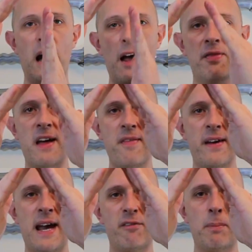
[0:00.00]
and then
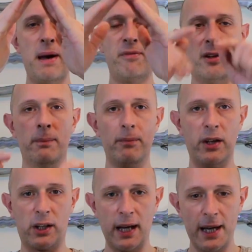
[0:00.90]
they have a bevel,
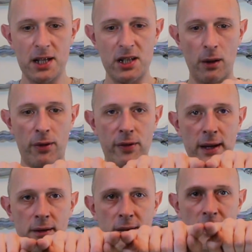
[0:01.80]
okay? So
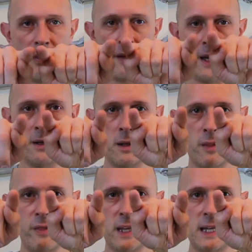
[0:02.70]
thin, thin, thin,
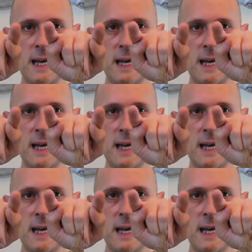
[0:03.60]
thicken